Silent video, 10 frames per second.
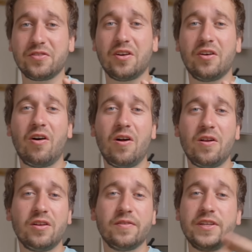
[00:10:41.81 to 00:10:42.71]
are
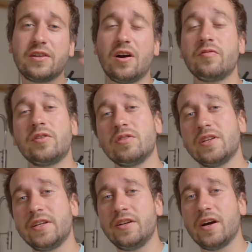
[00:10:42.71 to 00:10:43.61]
all of the coffee
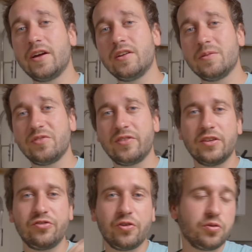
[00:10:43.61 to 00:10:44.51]
related items
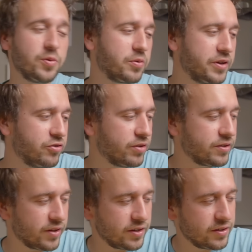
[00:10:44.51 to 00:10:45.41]
that Joe Rogan
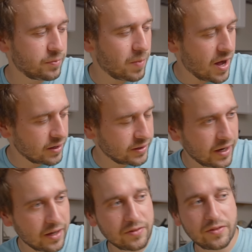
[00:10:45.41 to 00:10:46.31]
drinks on his
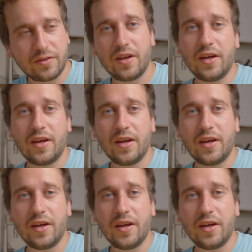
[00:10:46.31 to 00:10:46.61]
podcast.